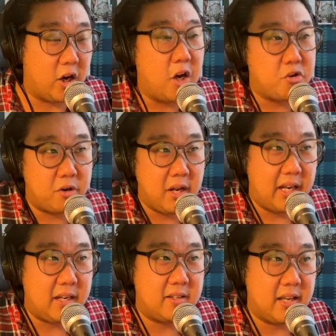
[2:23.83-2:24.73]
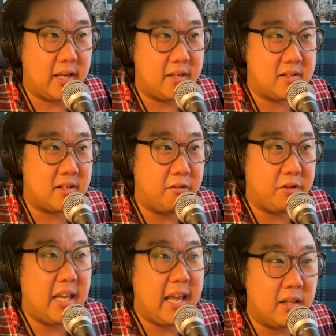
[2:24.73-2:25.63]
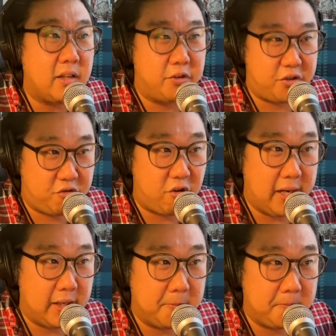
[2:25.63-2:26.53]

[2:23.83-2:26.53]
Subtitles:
180 days of the end of the strike.